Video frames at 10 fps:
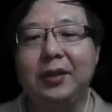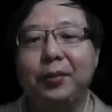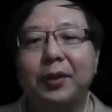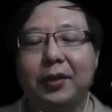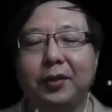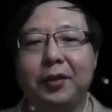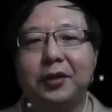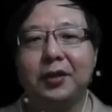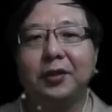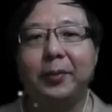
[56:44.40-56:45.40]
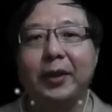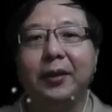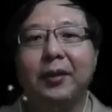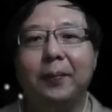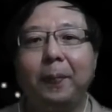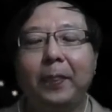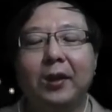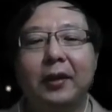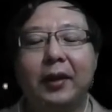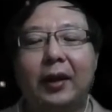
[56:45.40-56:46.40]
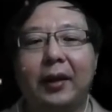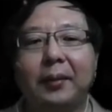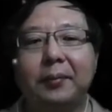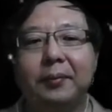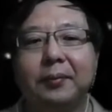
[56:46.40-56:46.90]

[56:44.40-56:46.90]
with the collisions, but are